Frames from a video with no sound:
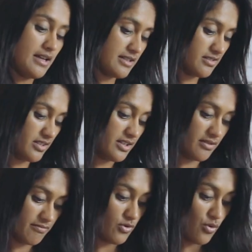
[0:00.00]
as I
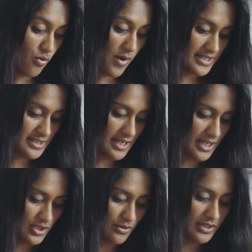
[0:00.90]
always say,
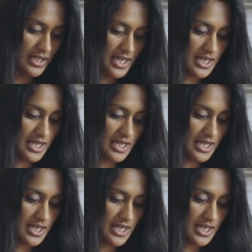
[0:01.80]
you can